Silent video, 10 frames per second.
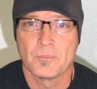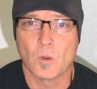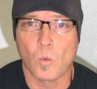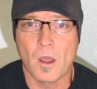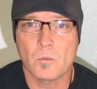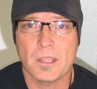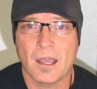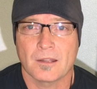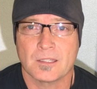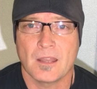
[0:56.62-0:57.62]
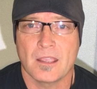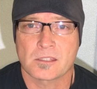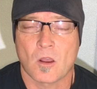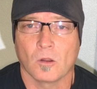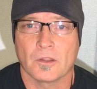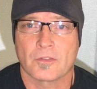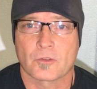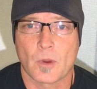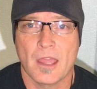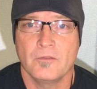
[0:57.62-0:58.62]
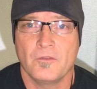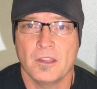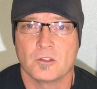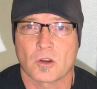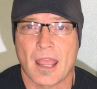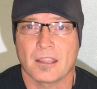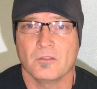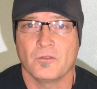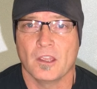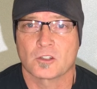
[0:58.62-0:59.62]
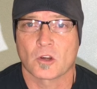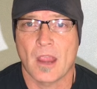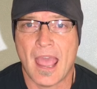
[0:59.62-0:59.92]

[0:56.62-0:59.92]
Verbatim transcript: the one we got today is called a thread-fin dragonfish, or